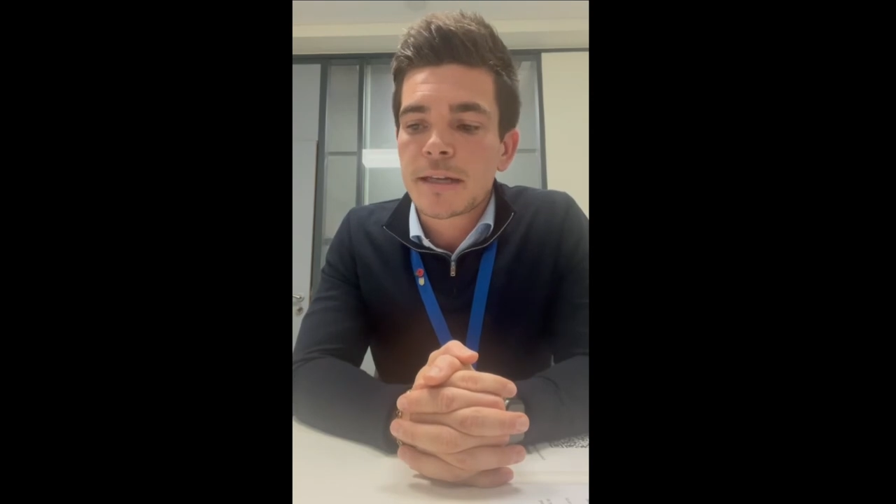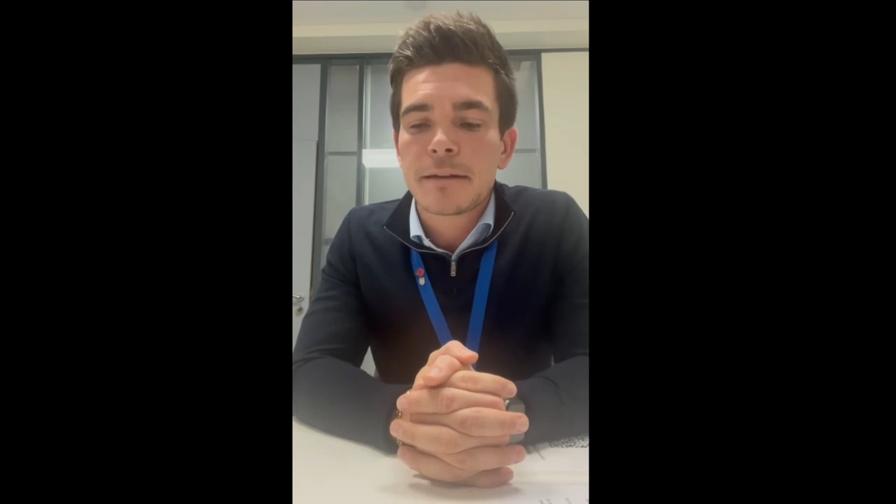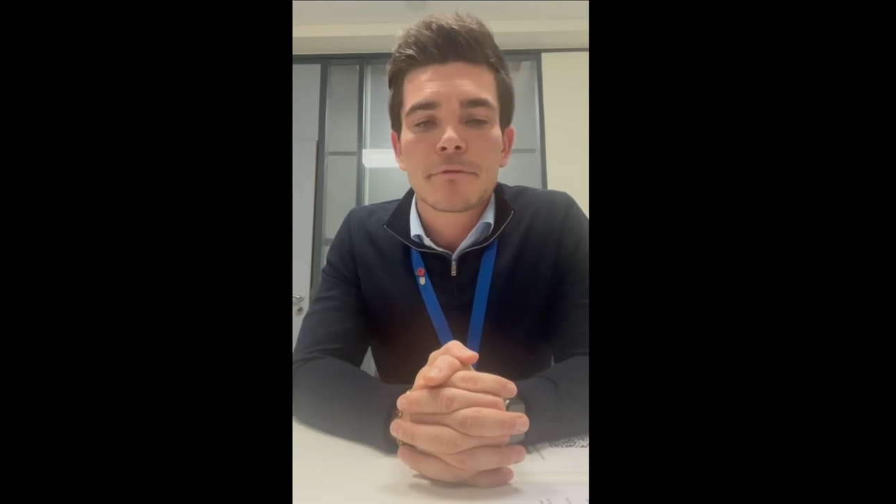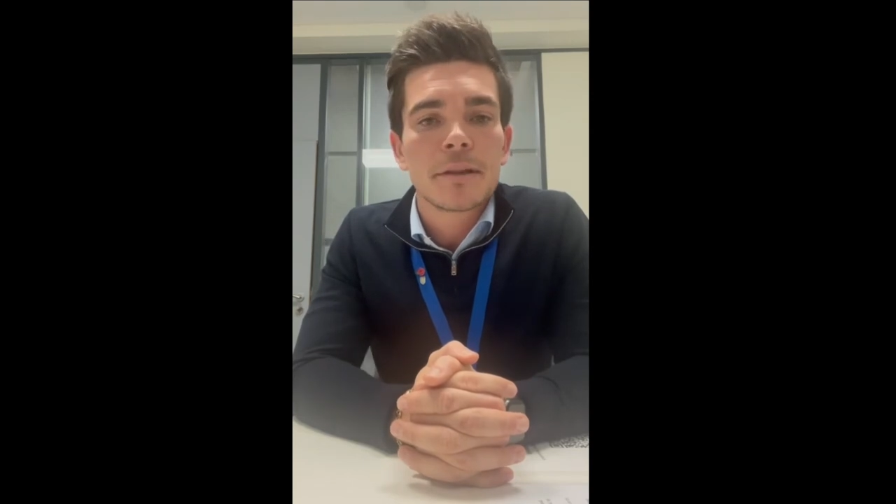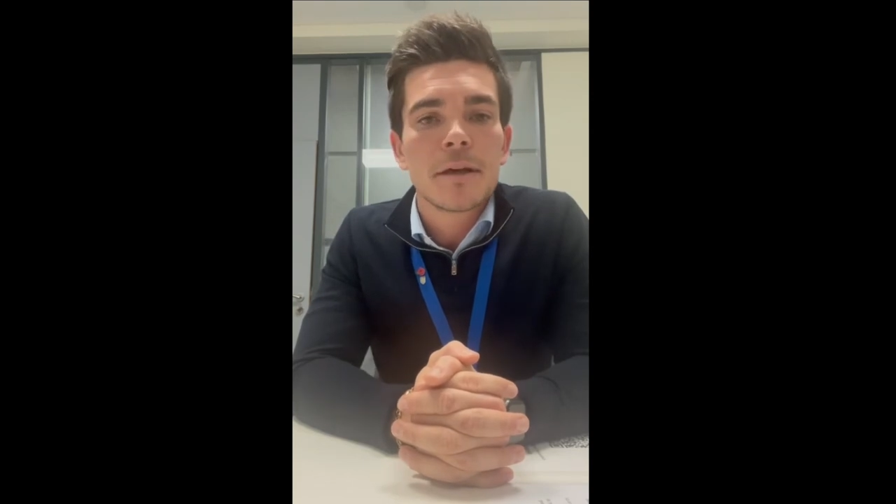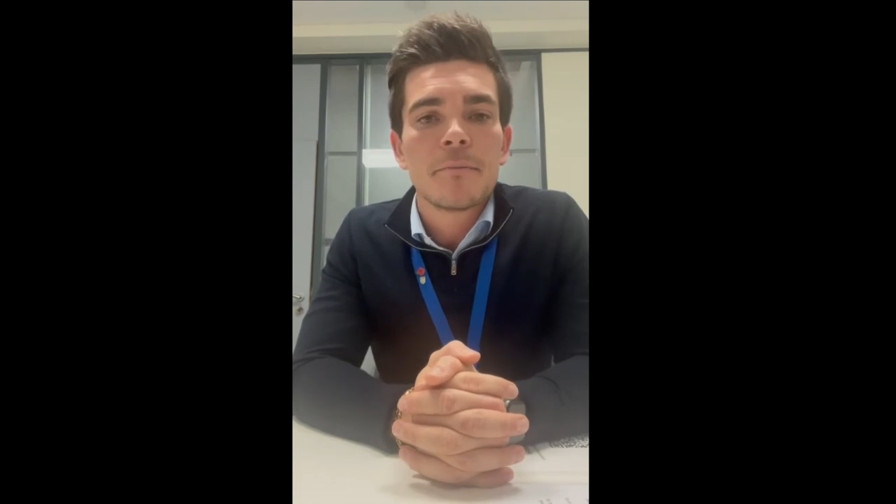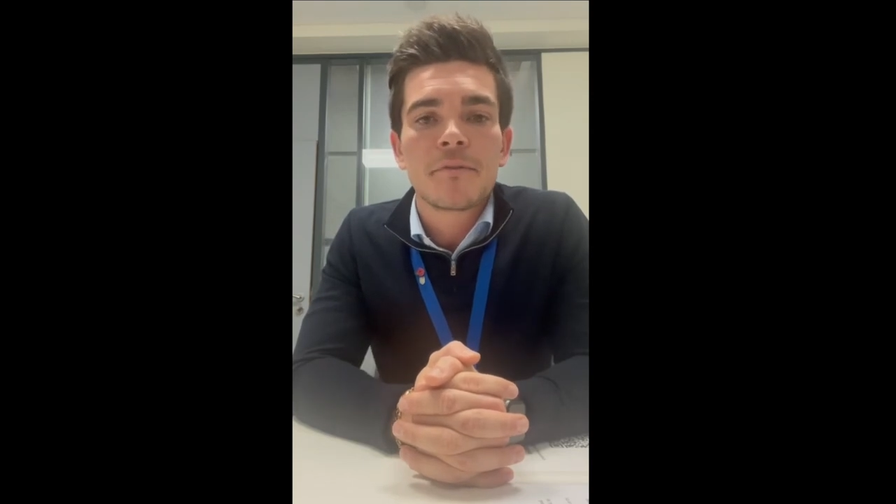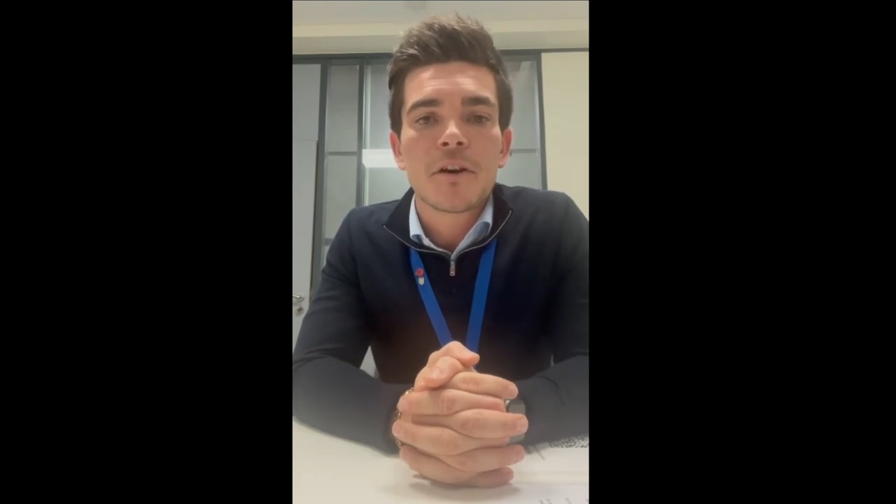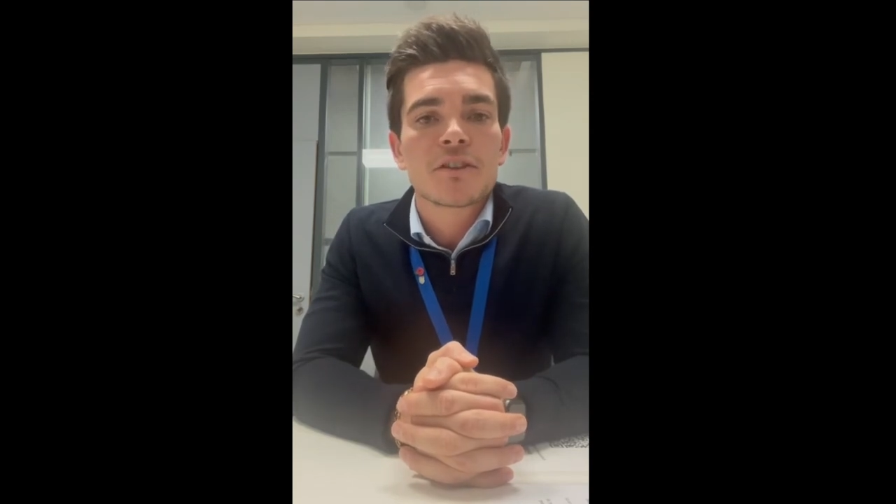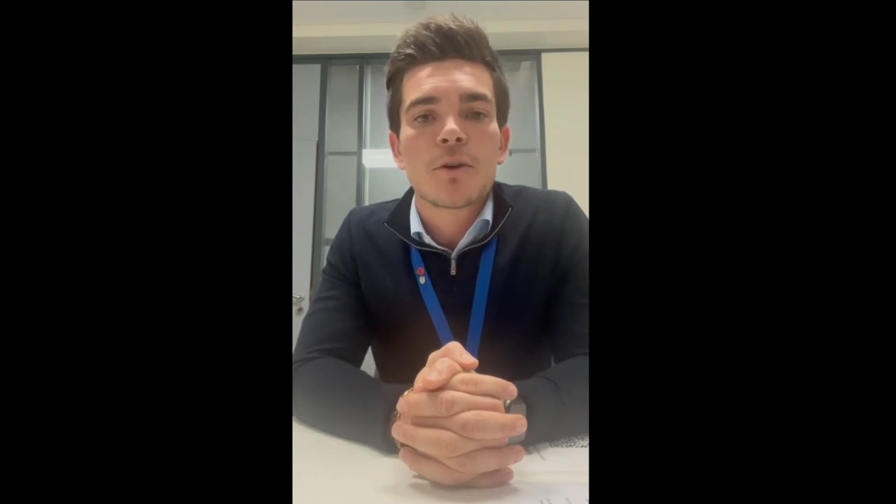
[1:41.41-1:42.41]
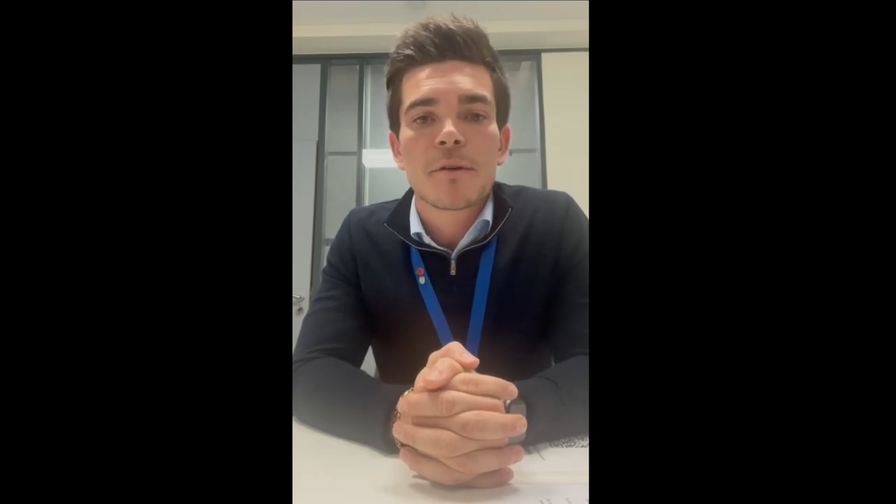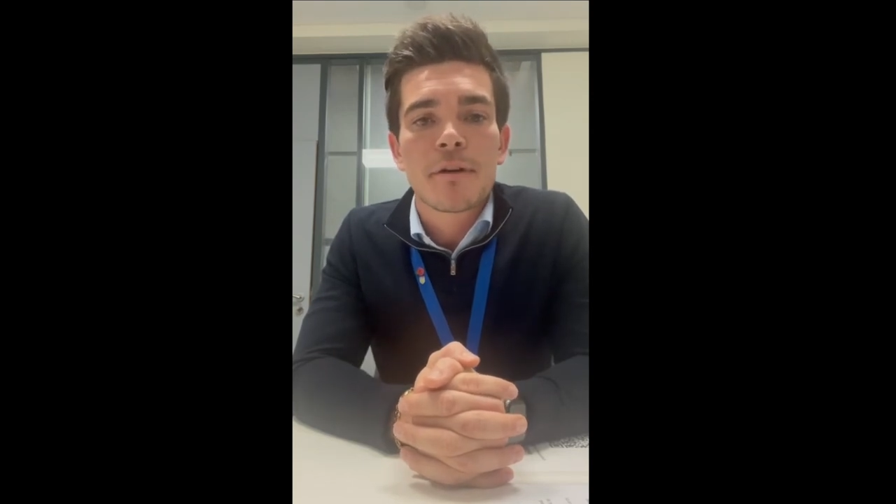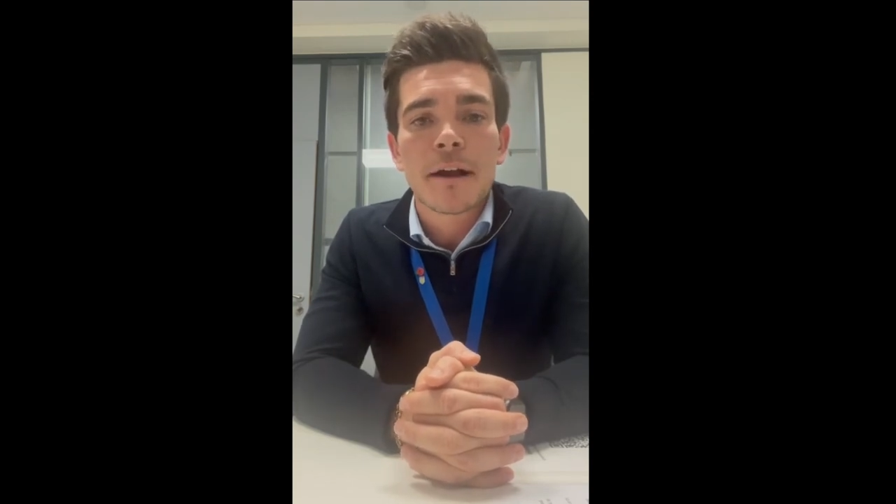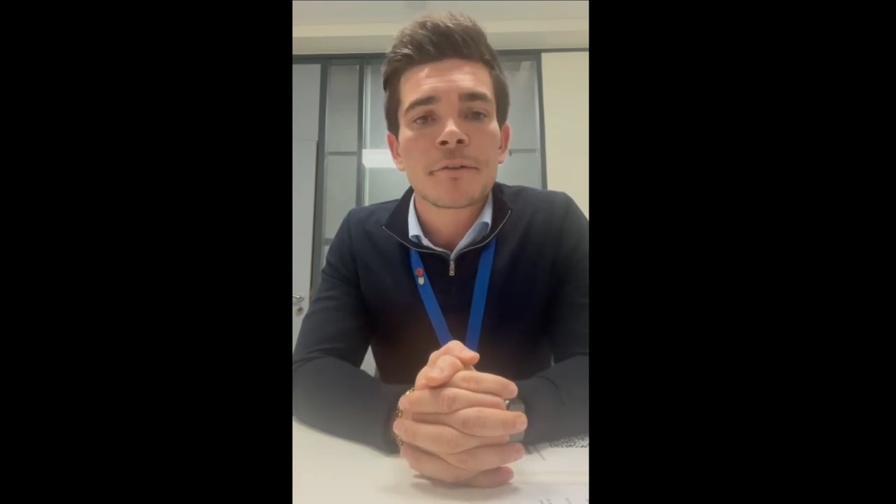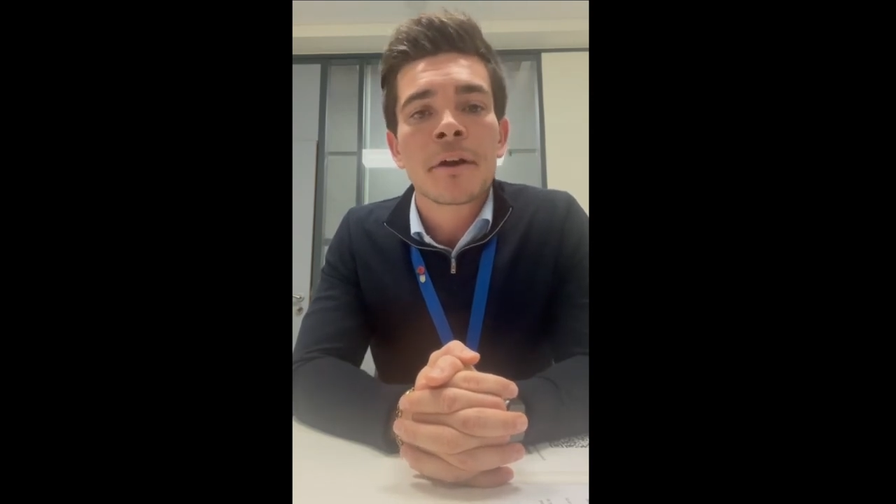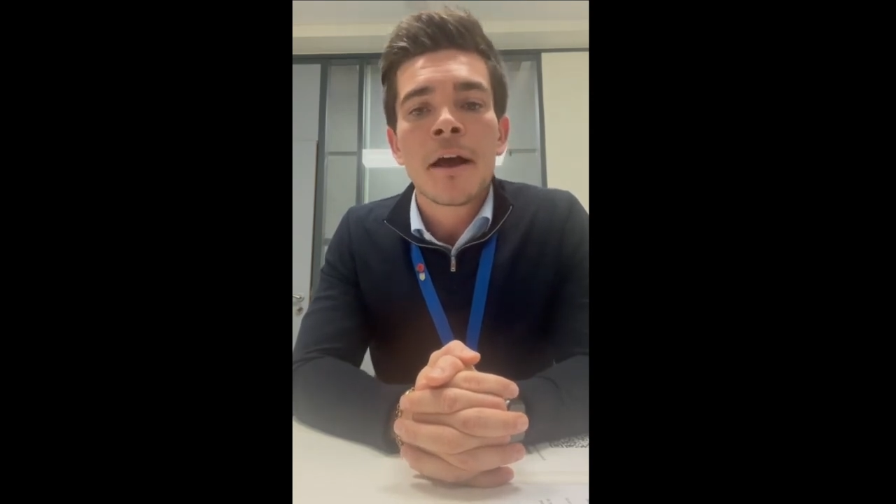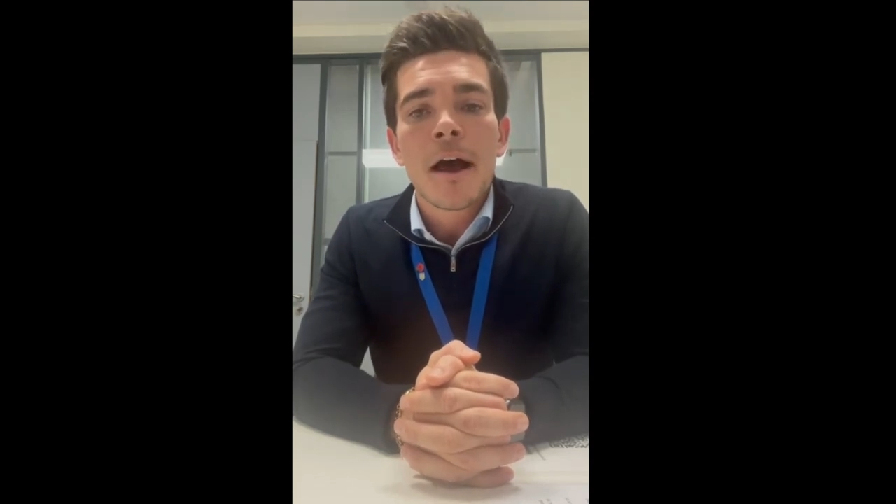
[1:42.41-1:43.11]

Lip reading: delivering them first time around.